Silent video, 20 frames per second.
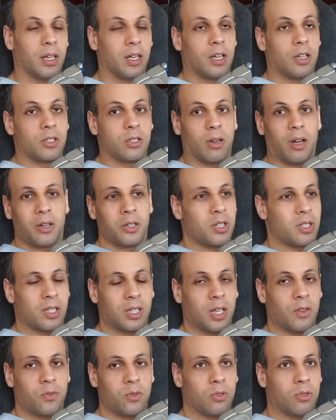So just to
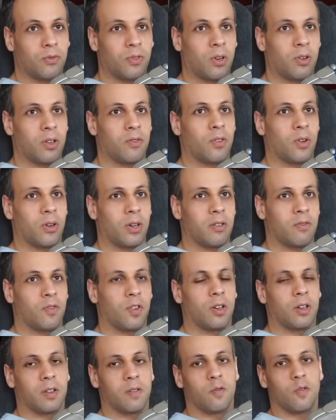give you a very, very,
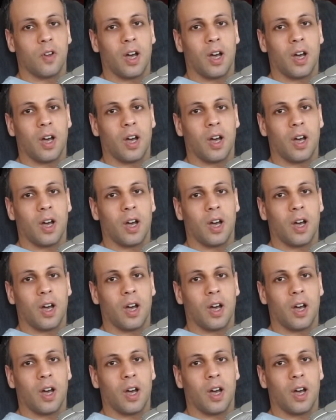very